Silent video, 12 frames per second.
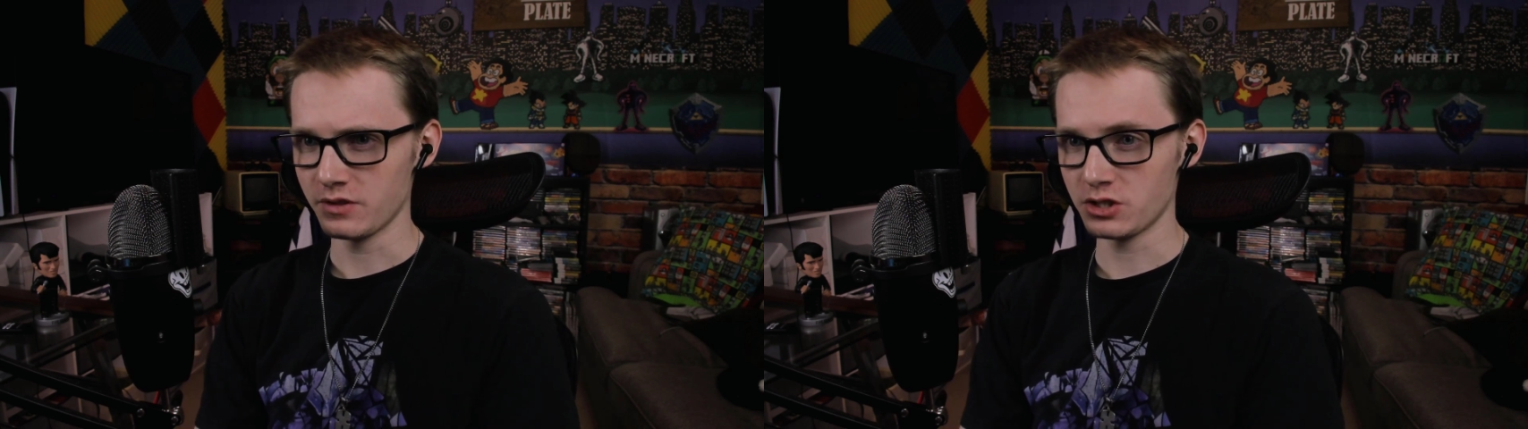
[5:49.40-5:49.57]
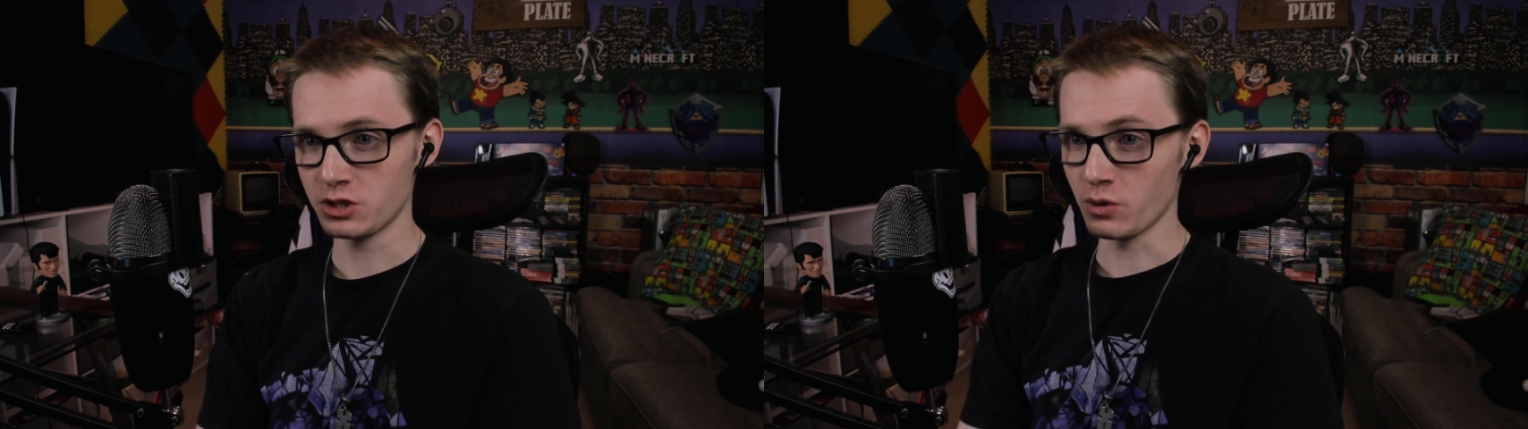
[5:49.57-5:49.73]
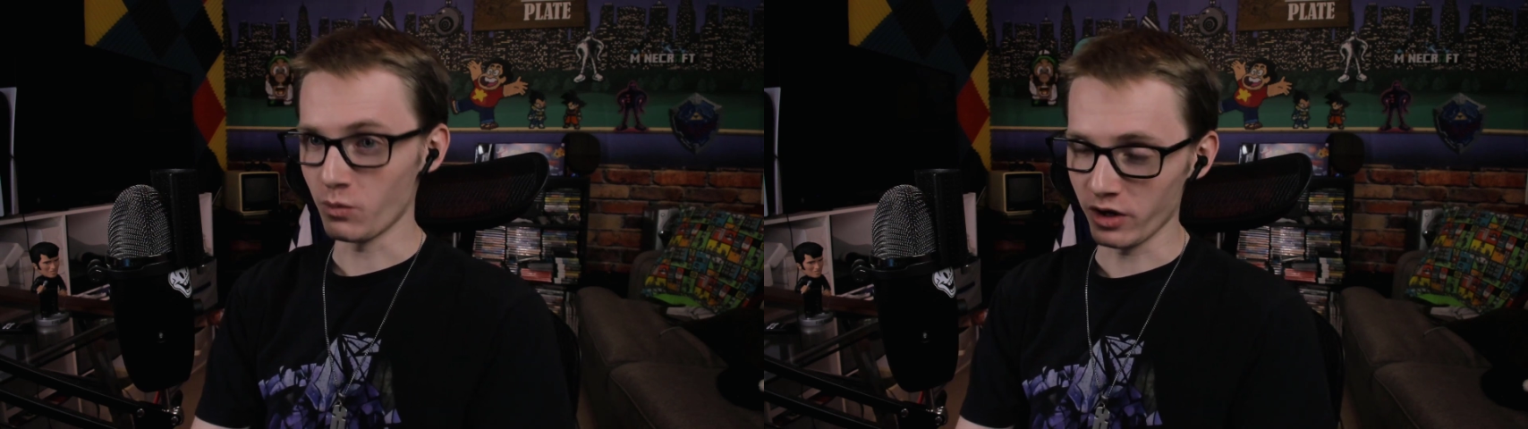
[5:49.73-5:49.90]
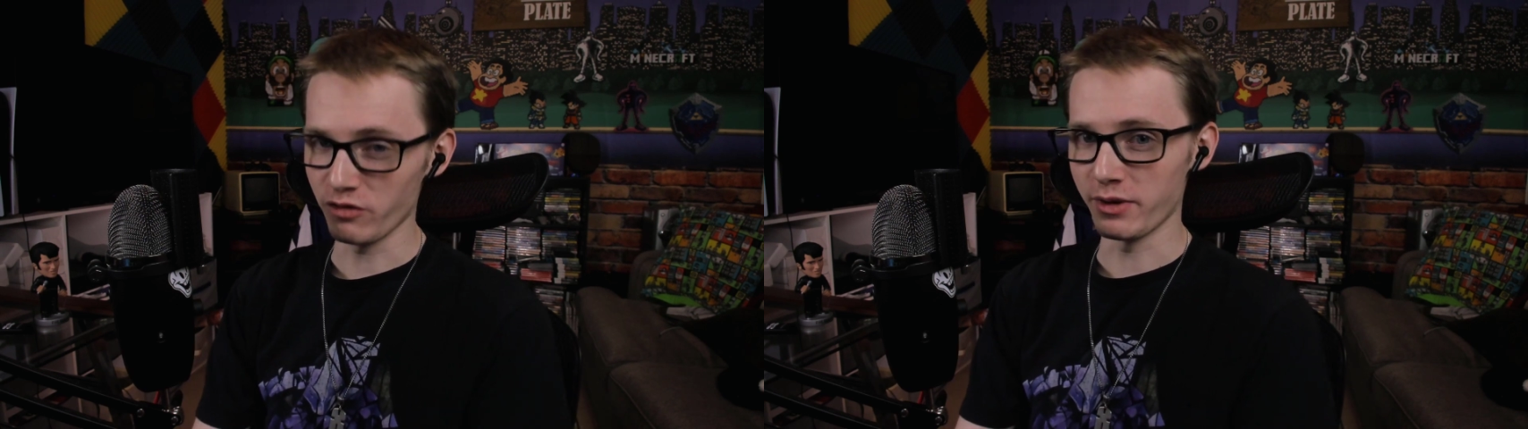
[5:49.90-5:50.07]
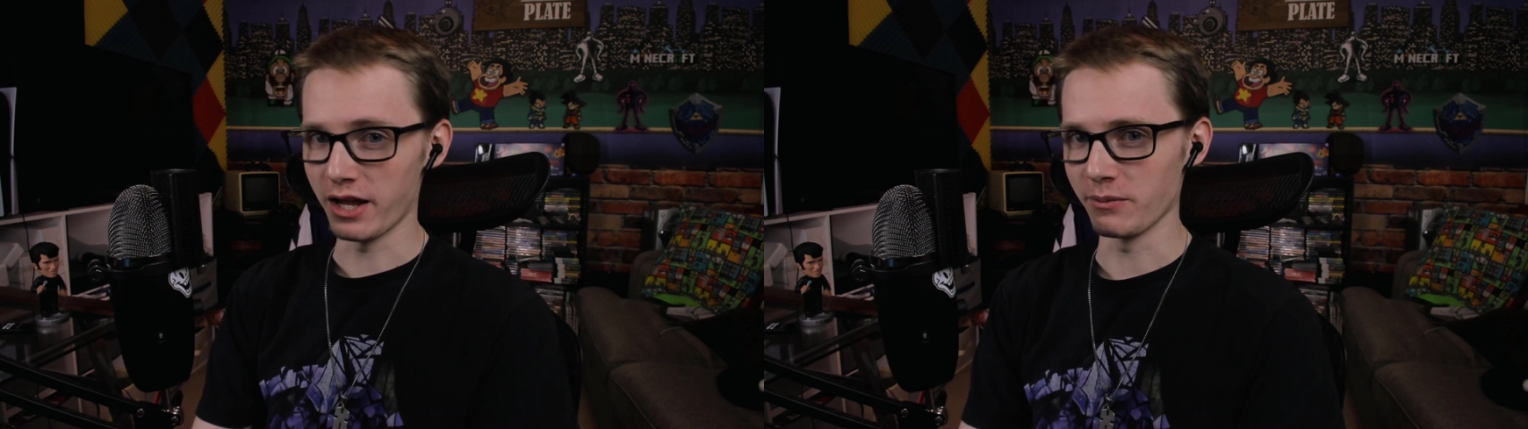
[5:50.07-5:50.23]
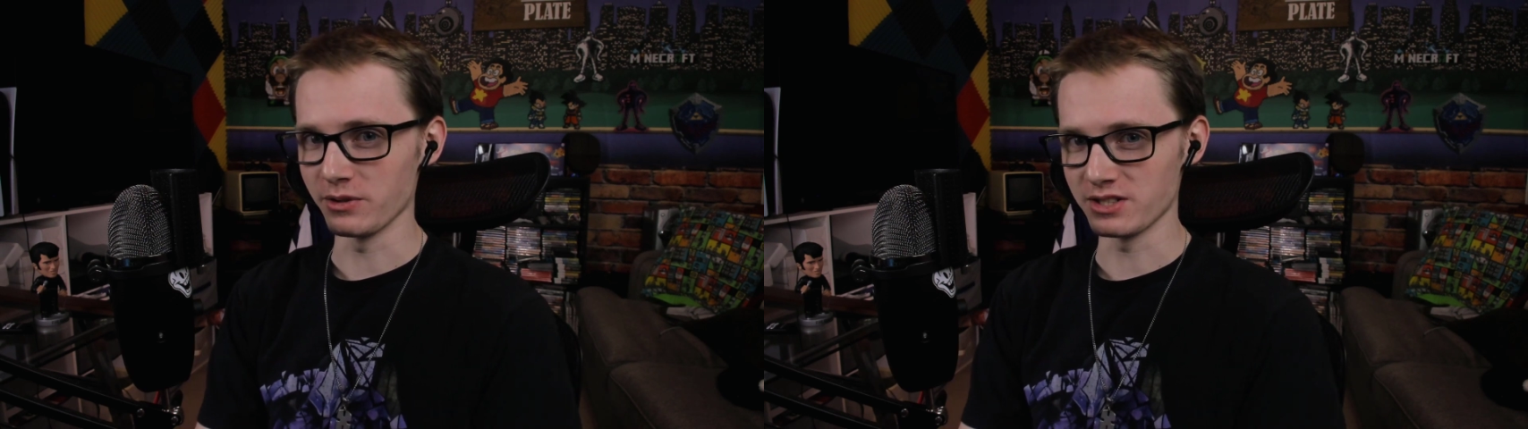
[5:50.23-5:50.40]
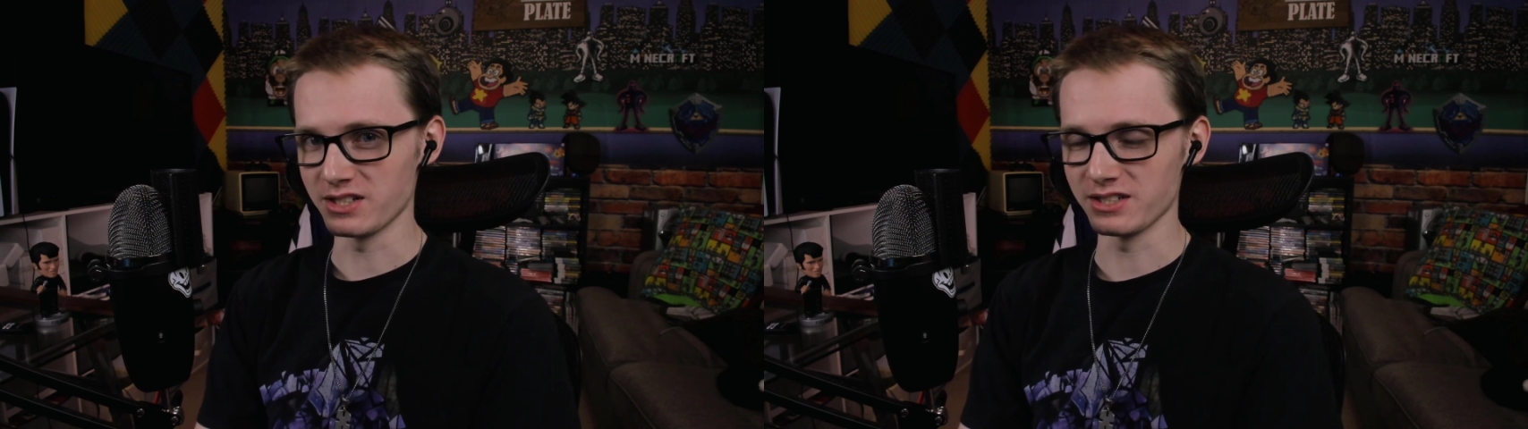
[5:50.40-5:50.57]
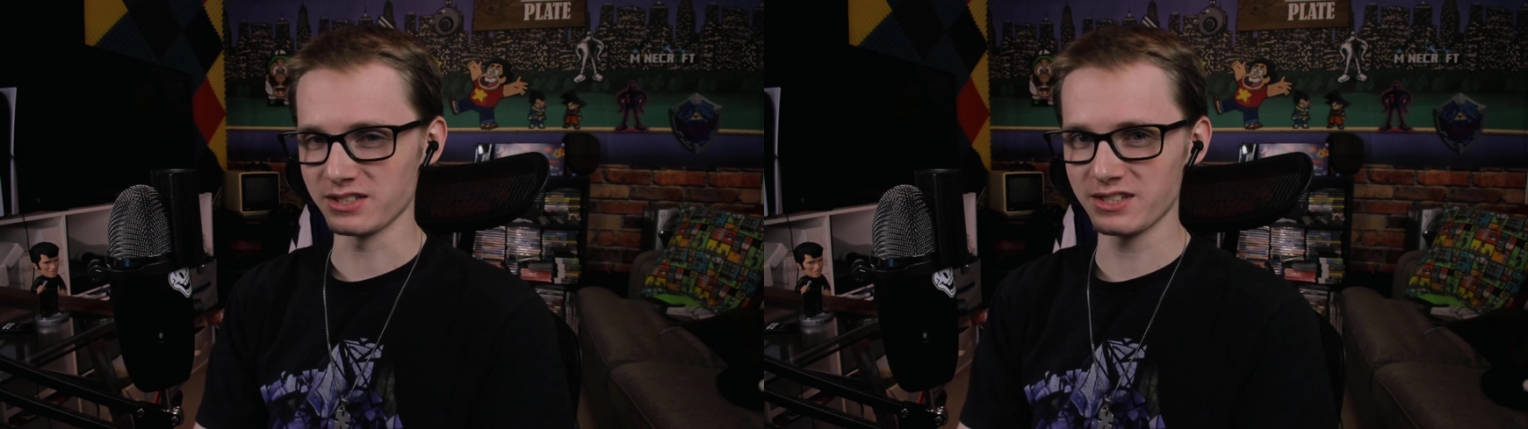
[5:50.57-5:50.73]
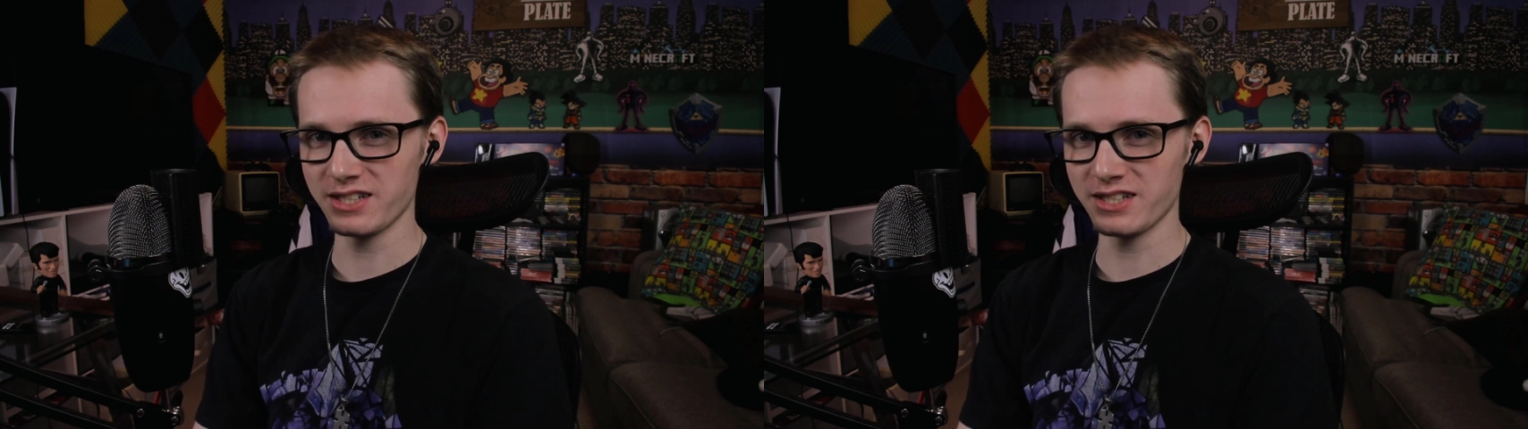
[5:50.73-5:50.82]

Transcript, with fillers: she would have been able to just